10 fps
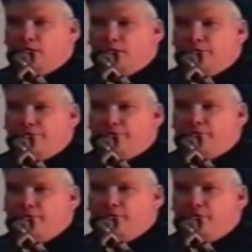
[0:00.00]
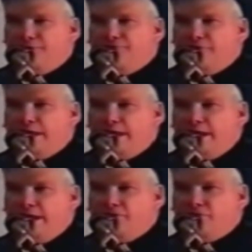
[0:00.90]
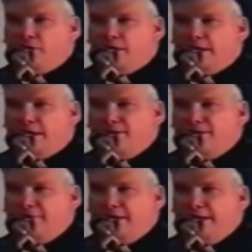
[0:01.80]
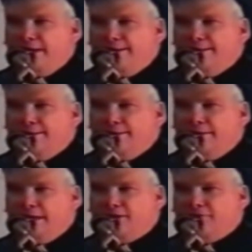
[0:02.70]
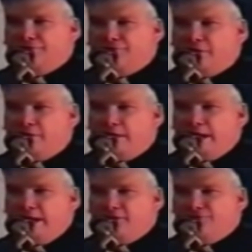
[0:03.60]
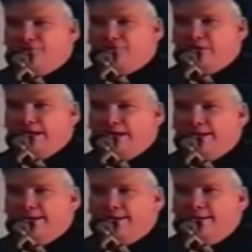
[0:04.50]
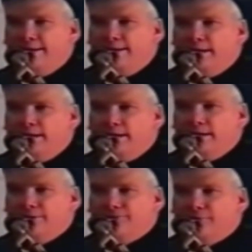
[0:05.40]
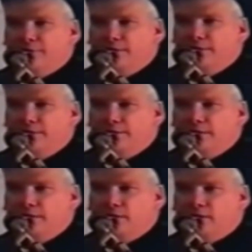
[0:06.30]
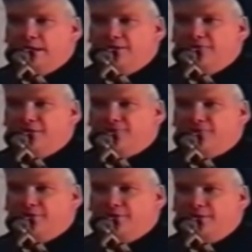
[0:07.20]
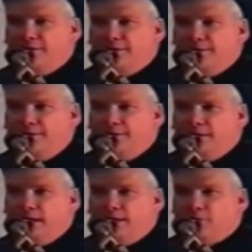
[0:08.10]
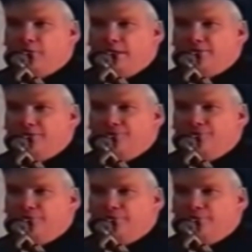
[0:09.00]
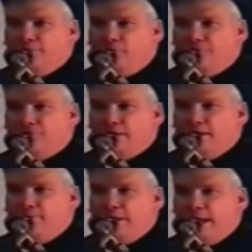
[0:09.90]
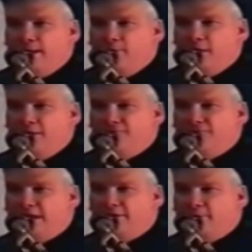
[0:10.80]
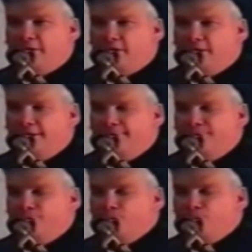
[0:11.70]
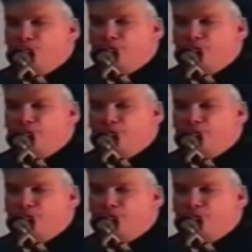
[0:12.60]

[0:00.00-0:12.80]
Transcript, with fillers: are garnered through uh, CIA drug activity, National Security Agency uh, uh, uh, clandestine operations, mostly in Panama and South America.